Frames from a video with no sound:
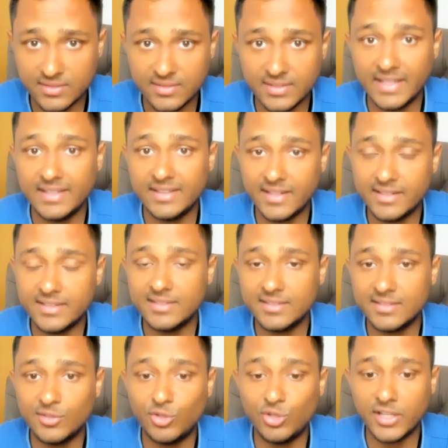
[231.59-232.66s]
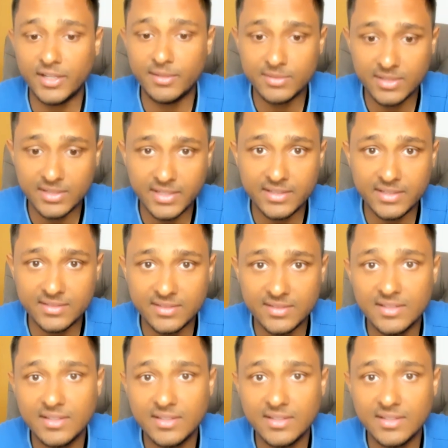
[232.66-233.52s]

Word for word: then that is not Ahimsa. That is